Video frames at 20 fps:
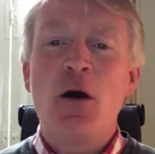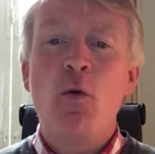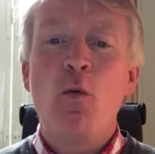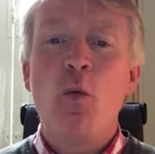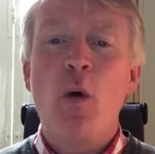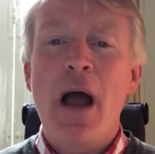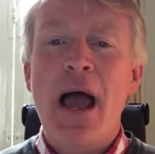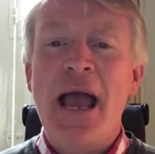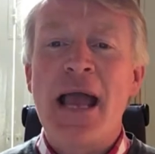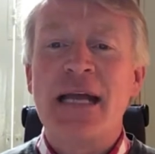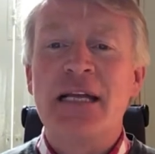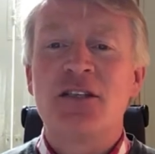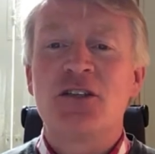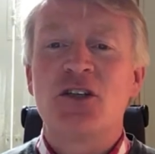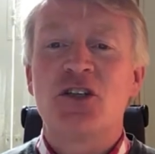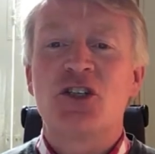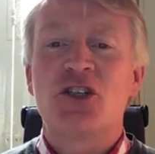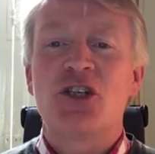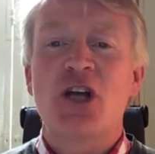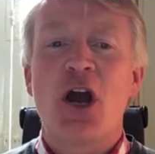a way to
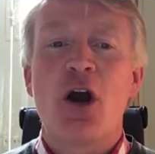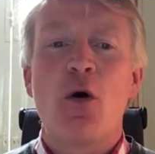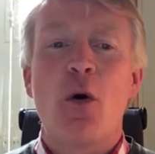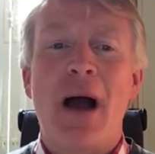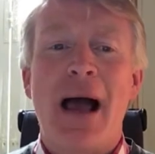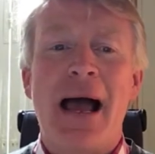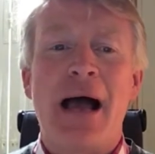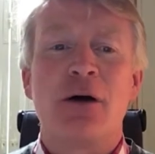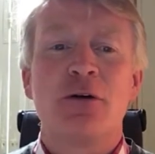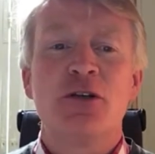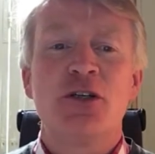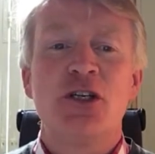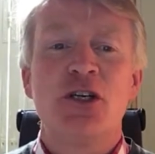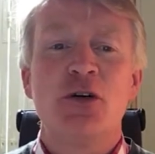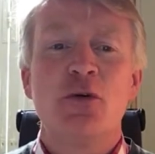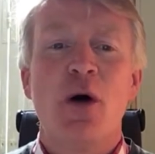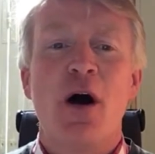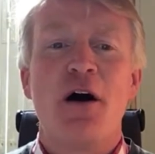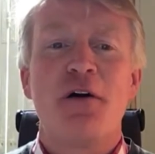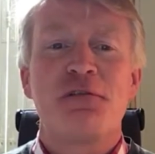show how
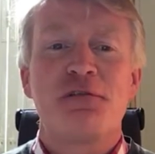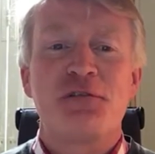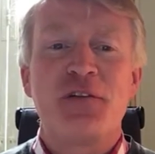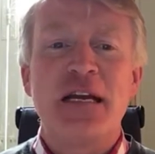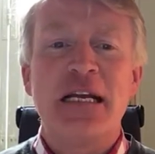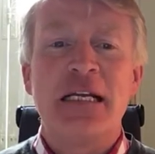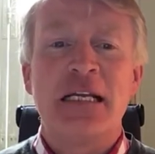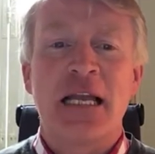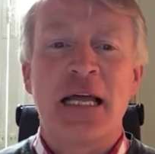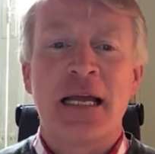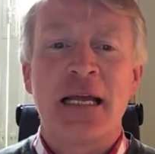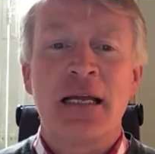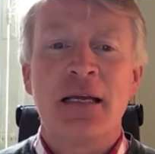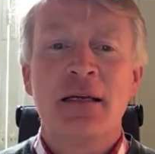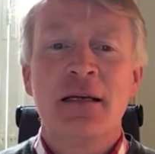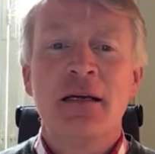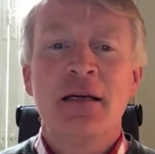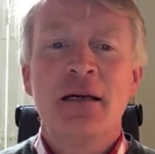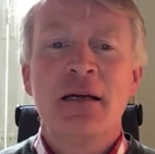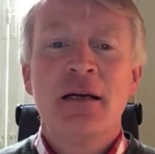you are feeling
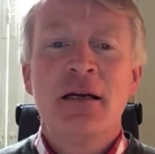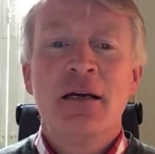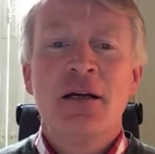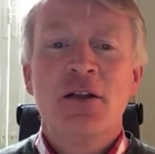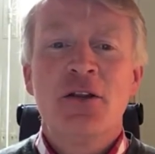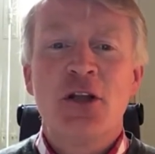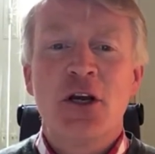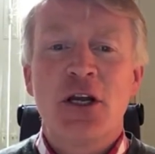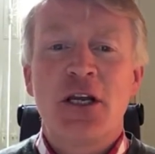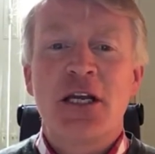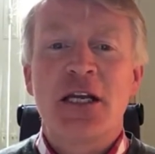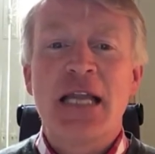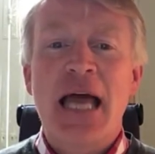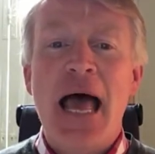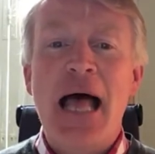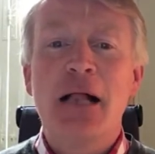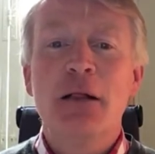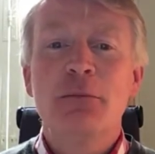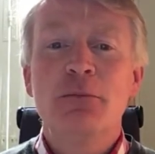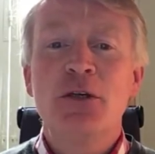that can
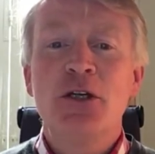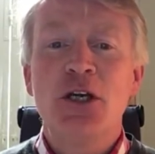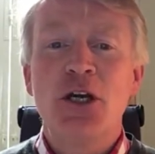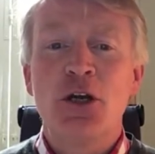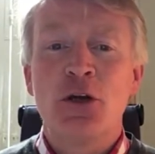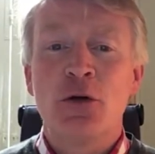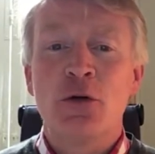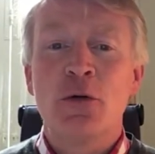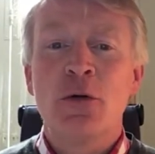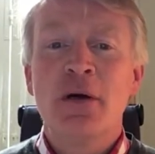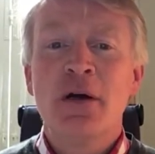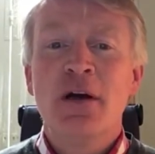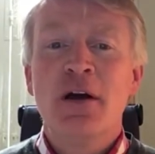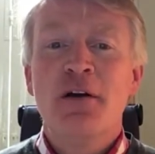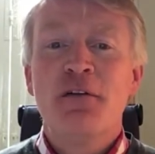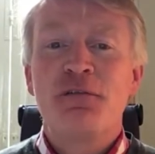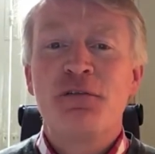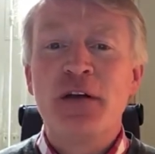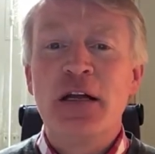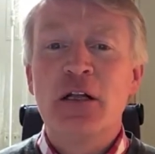help you
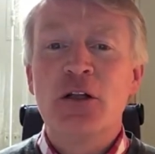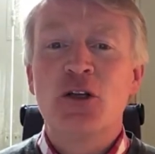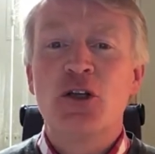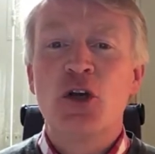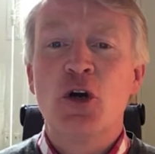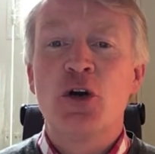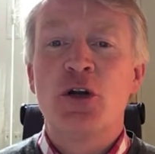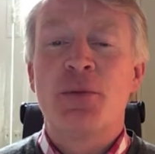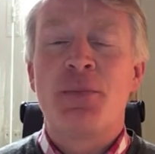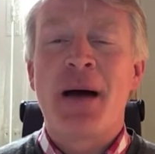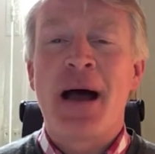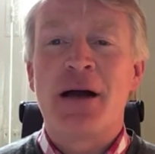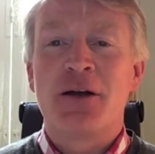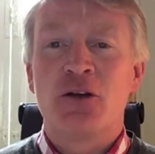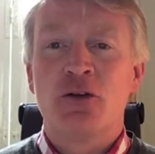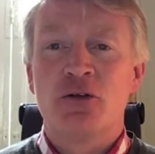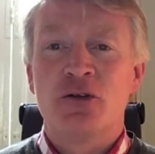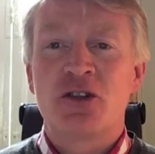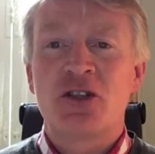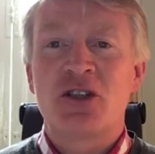feel good about
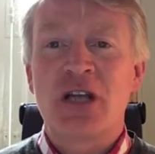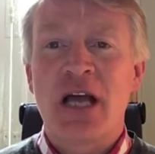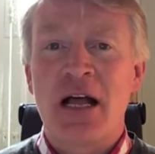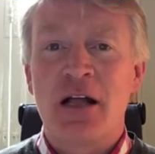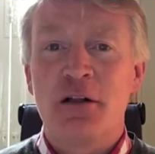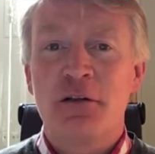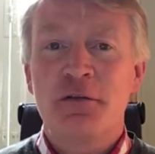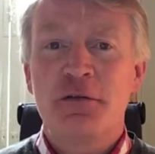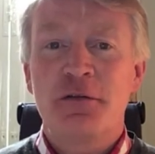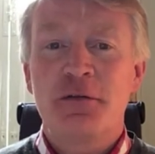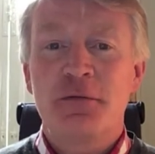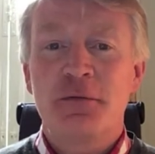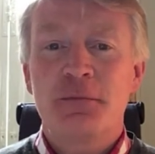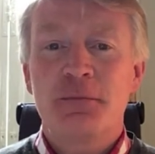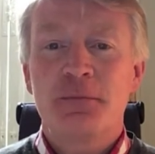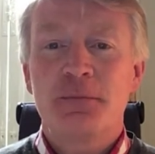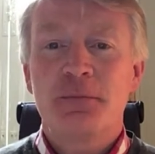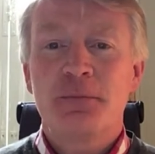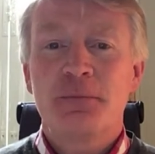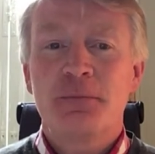yourself.
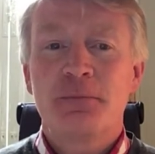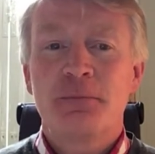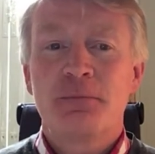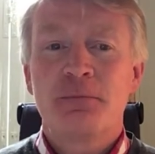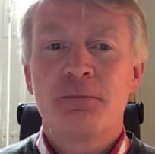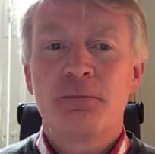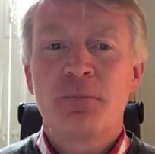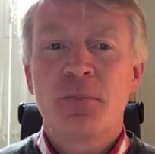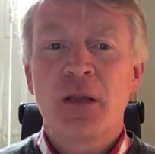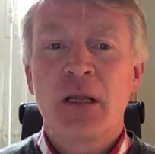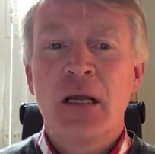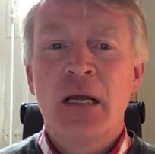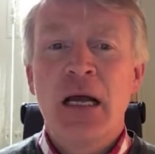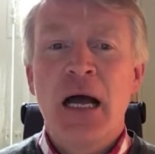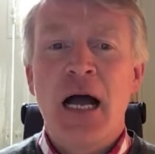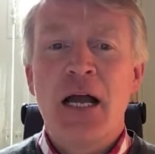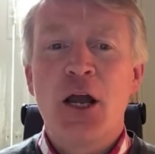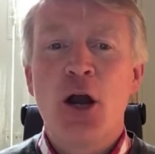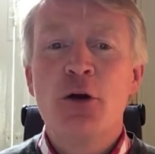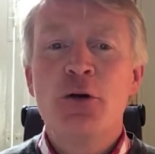
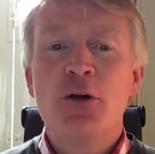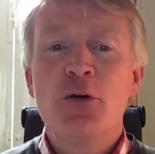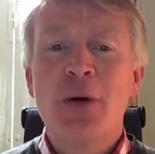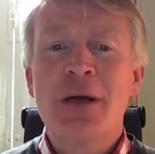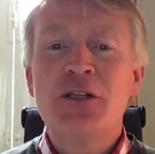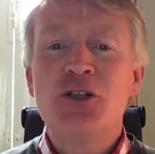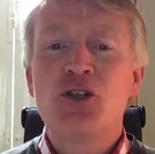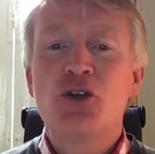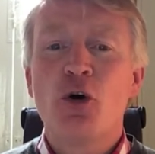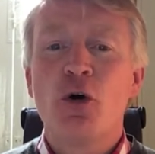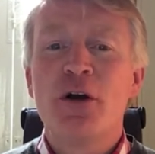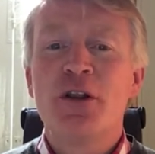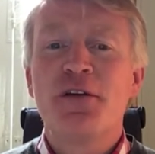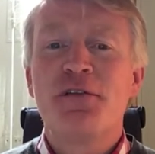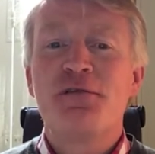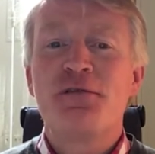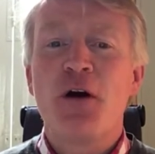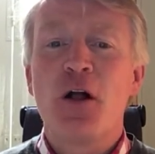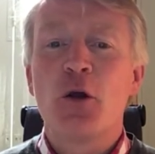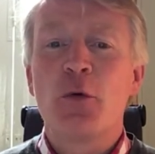I hope you enjoy the
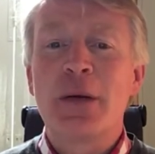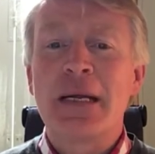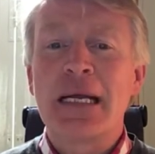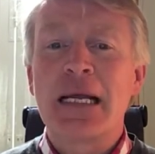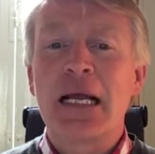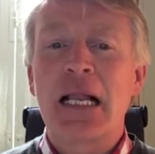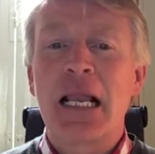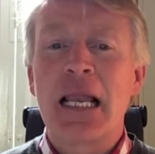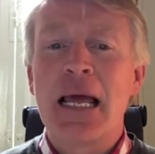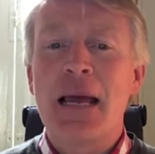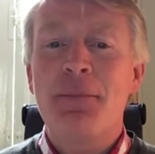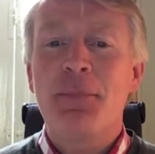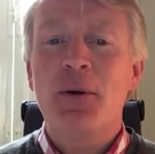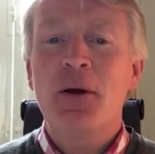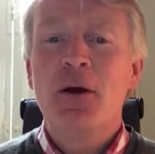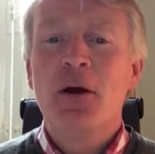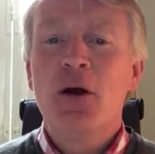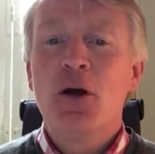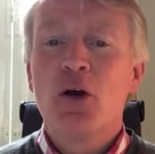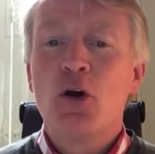following
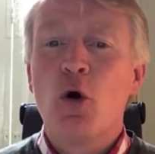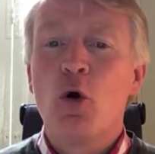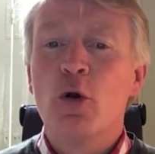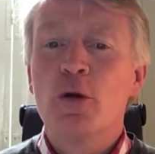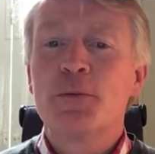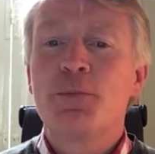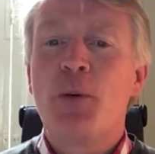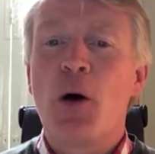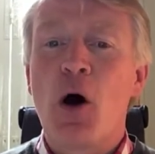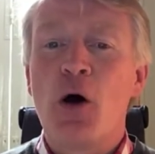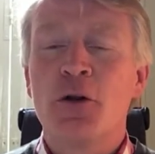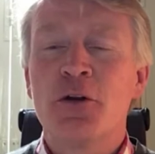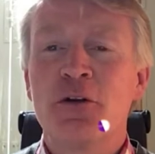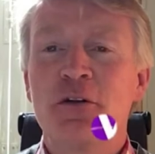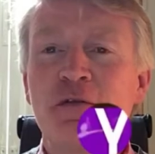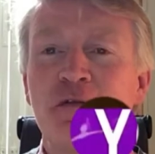clip called Pond